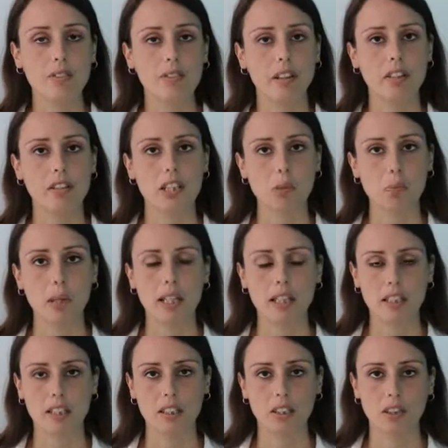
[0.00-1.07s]
very
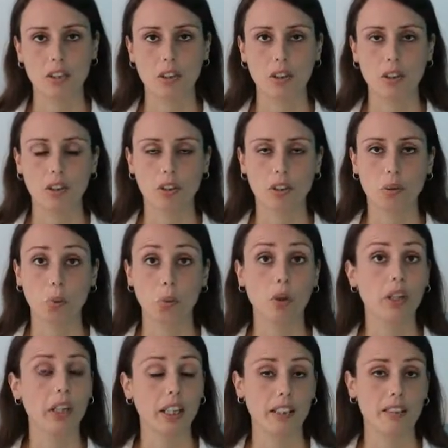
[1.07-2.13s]
dependent on
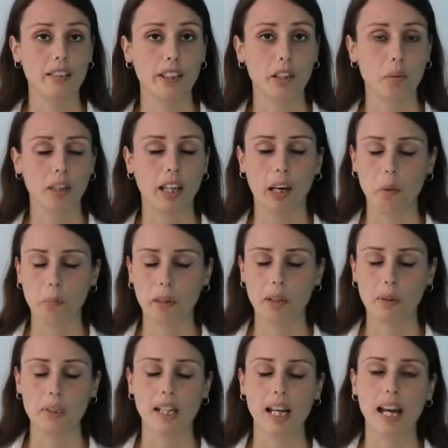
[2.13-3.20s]
what it is you're coming out
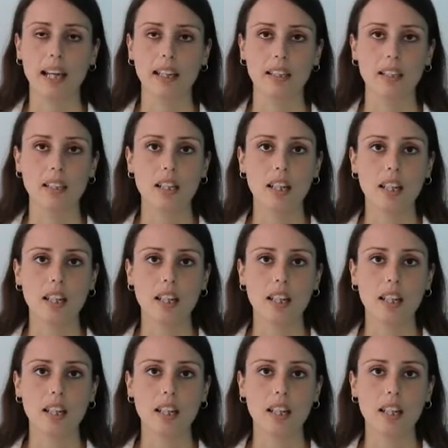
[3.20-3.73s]
about and